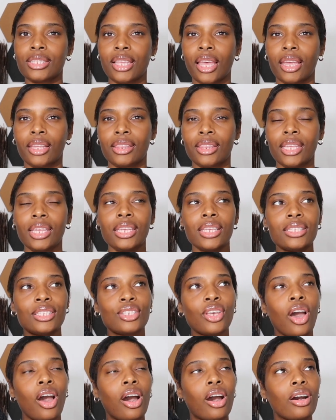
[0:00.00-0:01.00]
I think it's
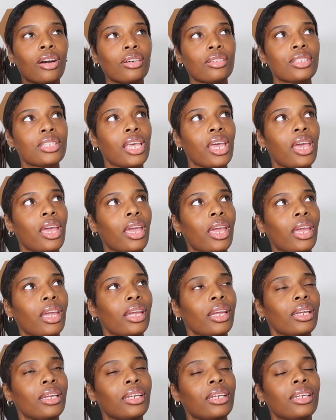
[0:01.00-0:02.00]
called
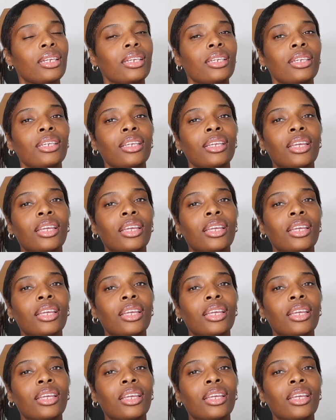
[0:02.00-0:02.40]
a,